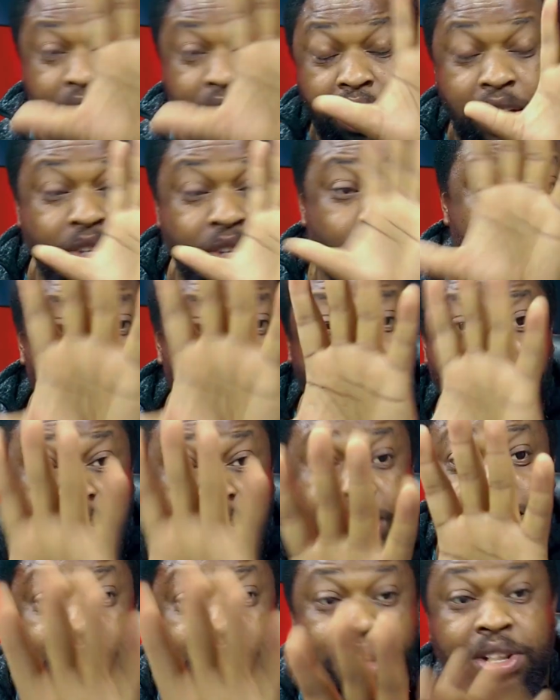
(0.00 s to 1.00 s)
in your
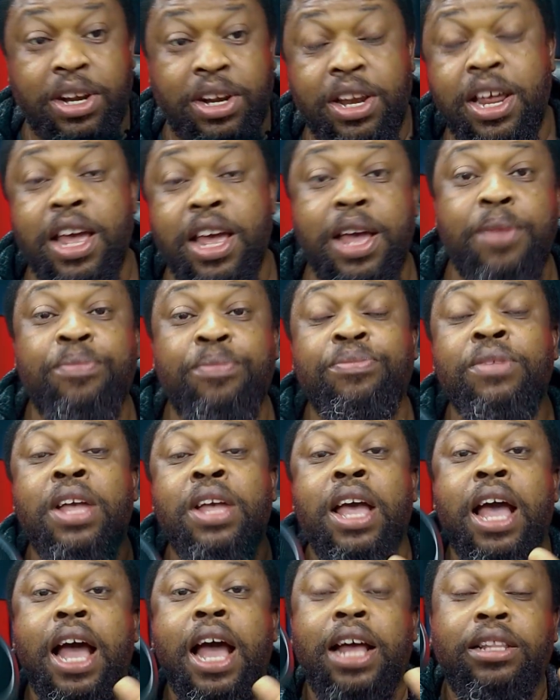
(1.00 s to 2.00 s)
face, very clear,
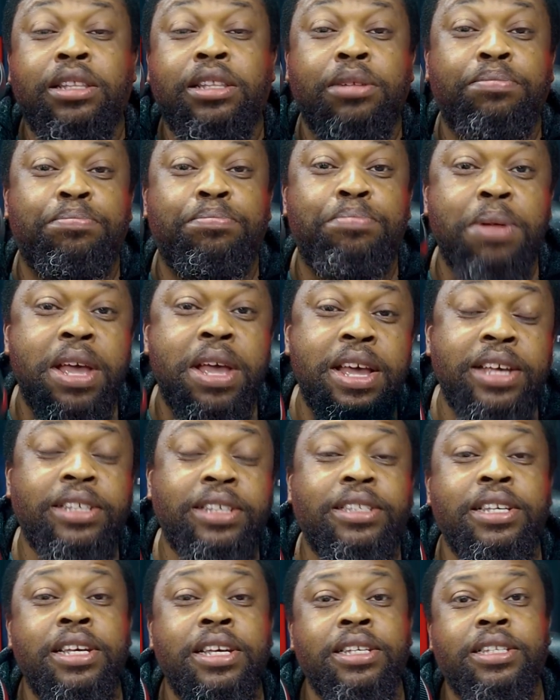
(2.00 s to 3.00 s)
and the
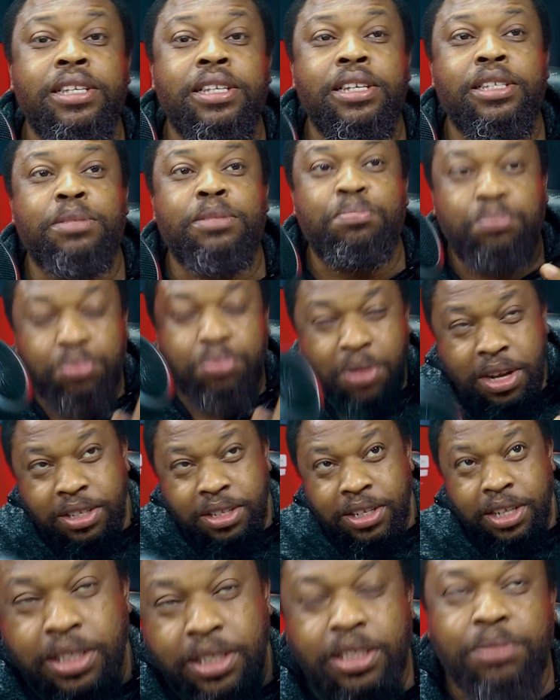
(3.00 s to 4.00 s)
bass is
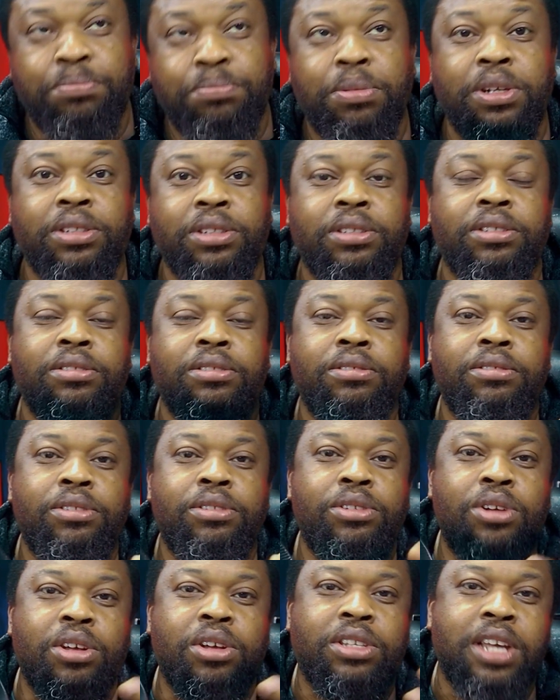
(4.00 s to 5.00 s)
present but
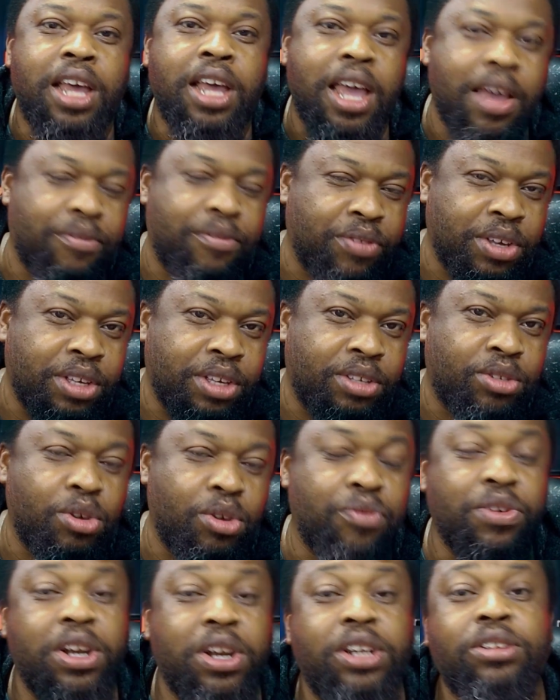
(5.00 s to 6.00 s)
not heavy.
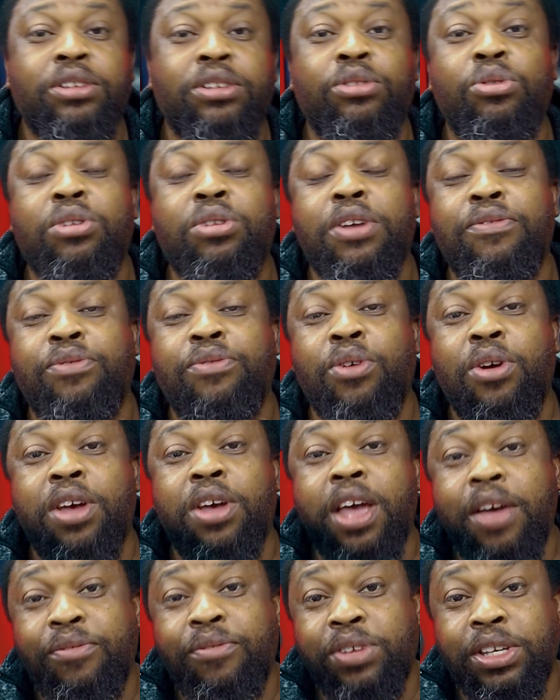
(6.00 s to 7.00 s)
So if you're looking for a
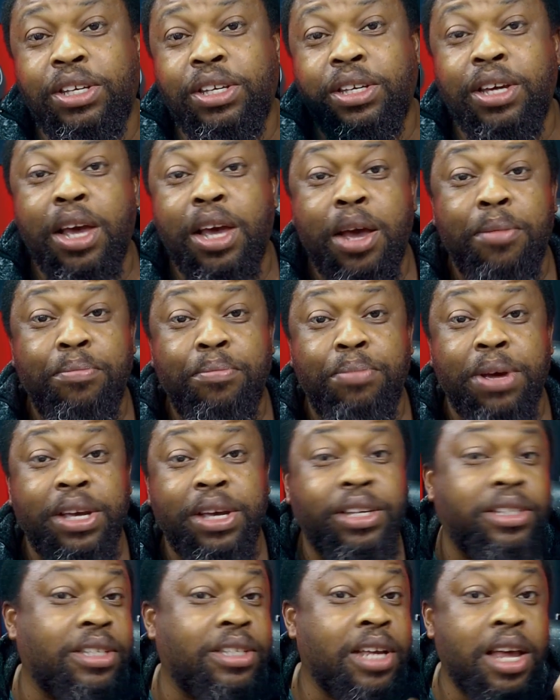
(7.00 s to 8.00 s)
heavy
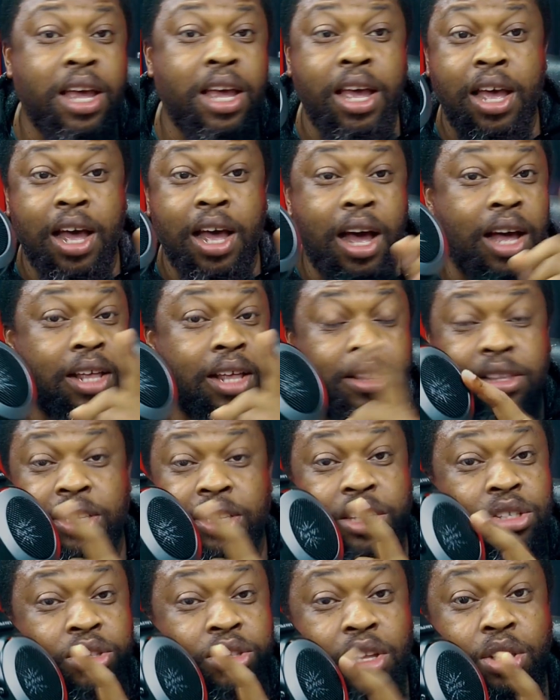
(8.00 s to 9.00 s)
bass,
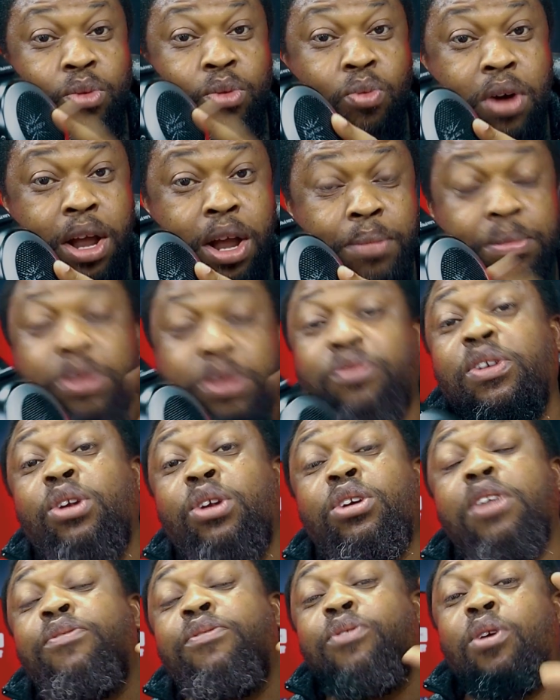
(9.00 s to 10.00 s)
this is not the one. But if you're
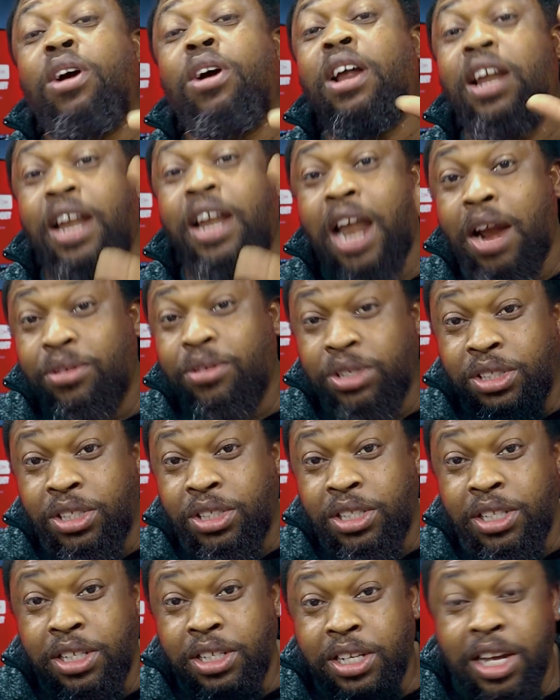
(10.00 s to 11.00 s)
looking for
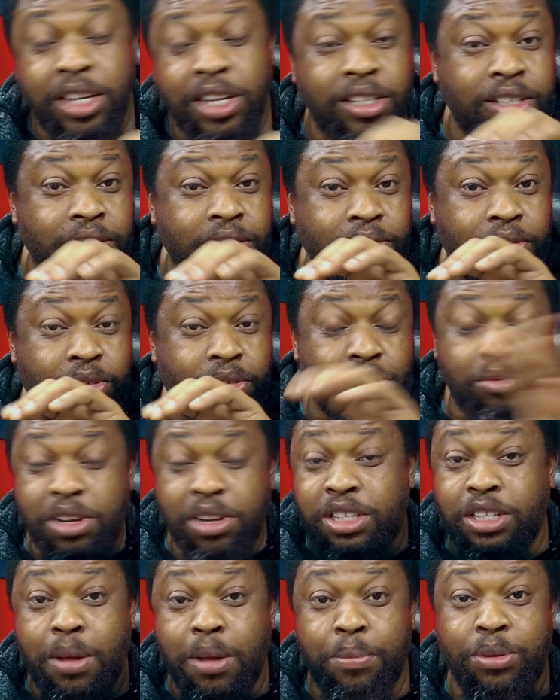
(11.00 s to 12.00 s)
clarity and
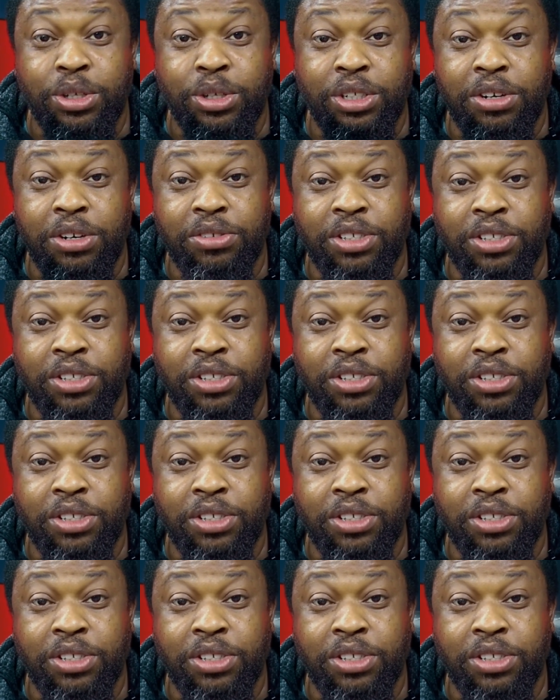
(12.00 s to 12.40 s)
great separation of